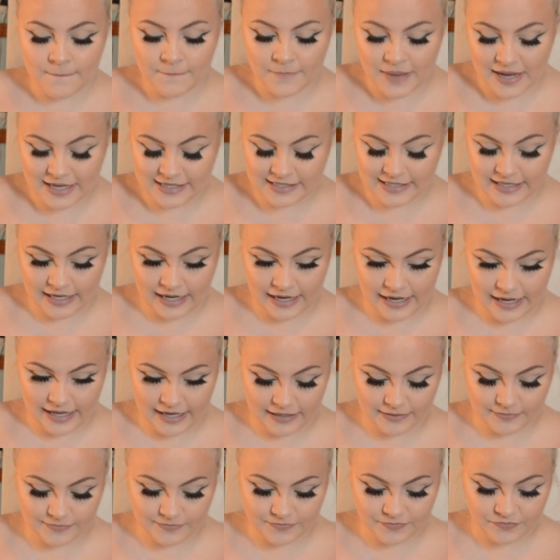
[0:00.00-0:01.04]

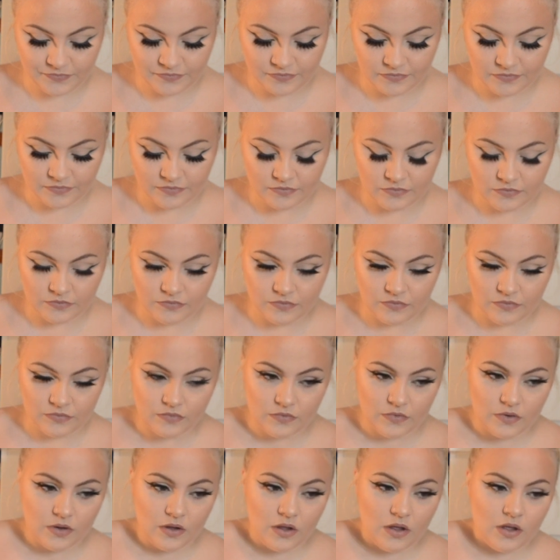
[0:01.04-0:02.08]
basically,
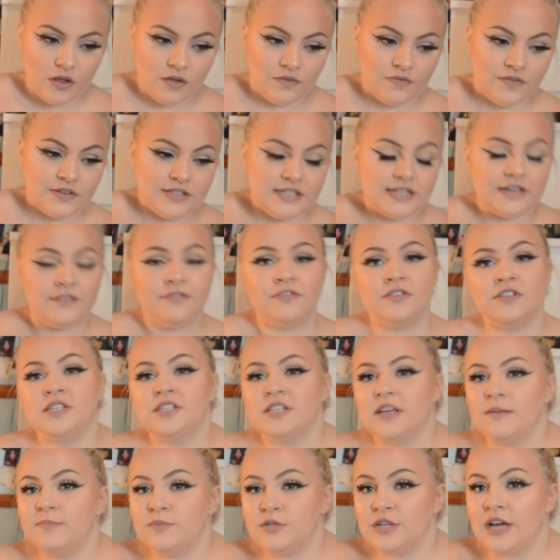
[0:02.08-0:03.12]
for different
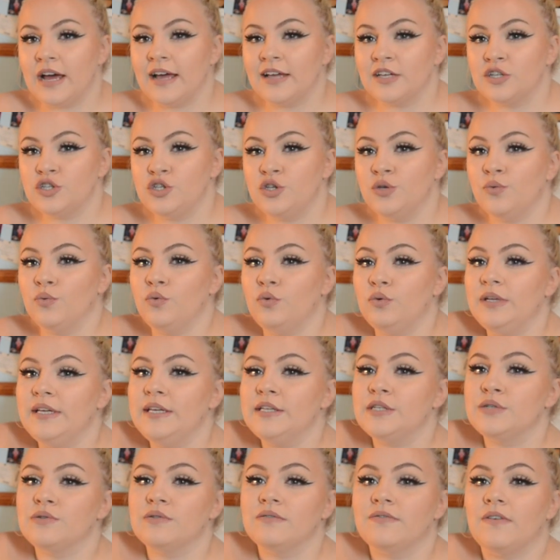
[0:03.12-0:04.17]
subjects, you will
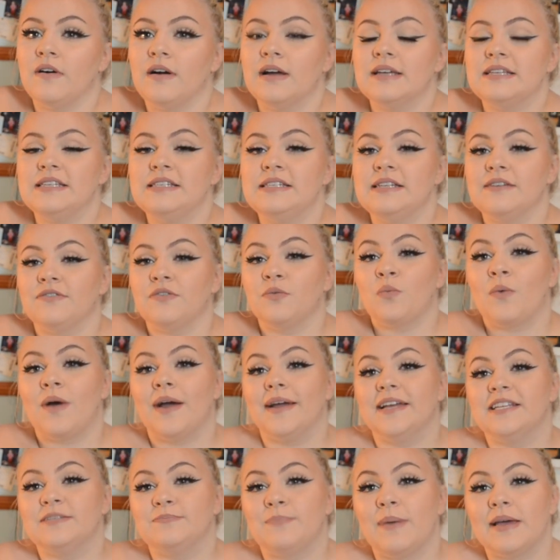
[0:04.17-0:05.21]
need to revise in different
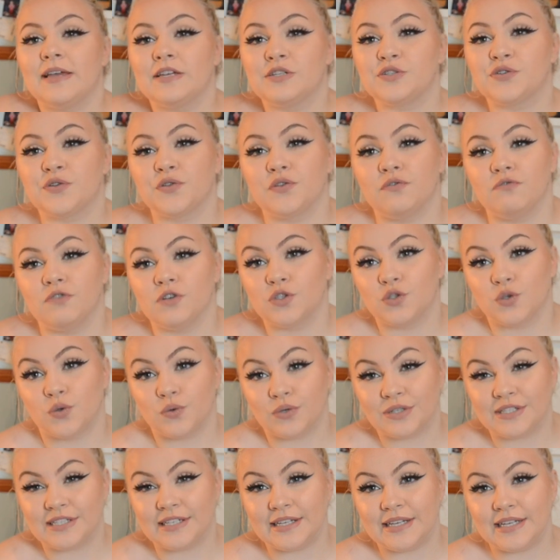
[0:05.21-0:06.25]
ways based on the
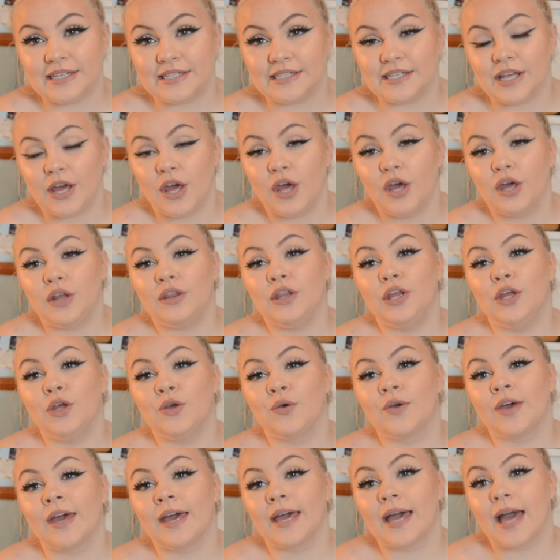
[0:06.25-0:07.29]
resources that
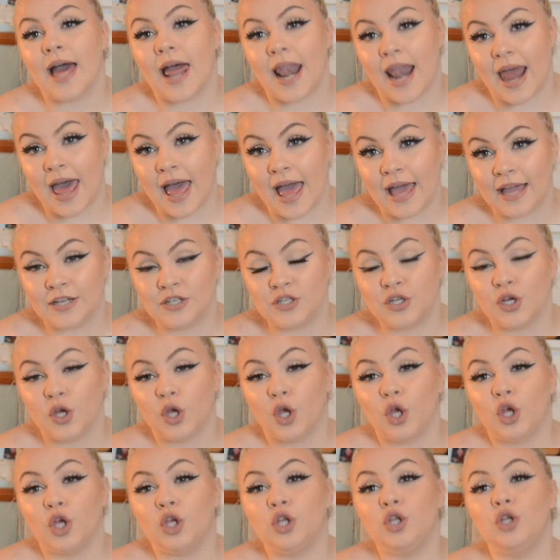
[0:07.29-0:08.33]
you can collect,
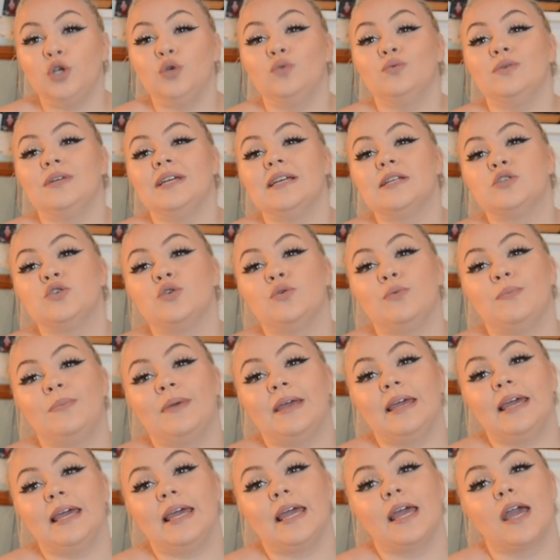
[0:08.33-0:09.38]
and you need to
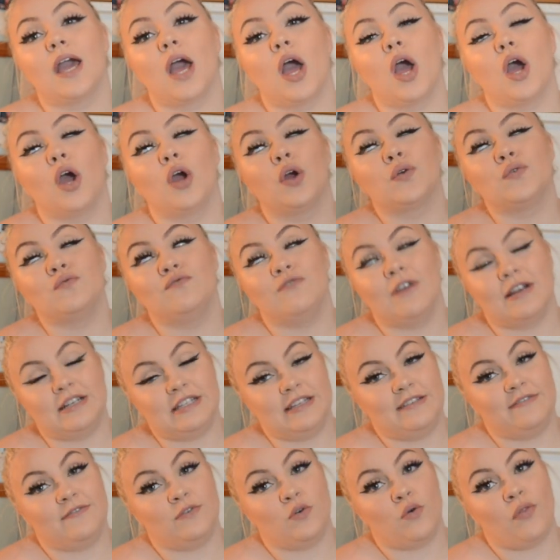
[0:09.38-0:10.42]
be
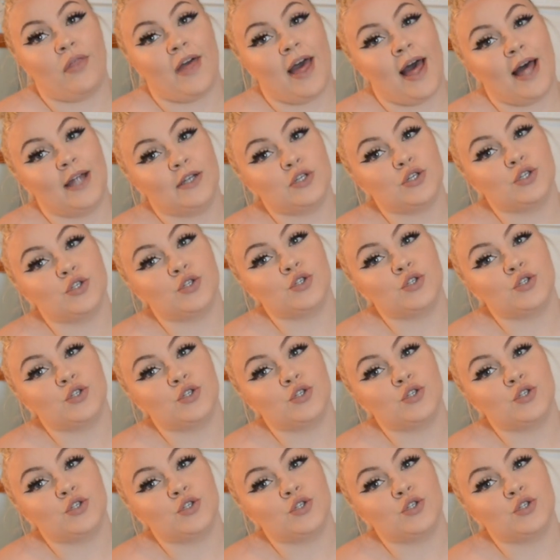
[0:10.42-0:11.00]
ready for that.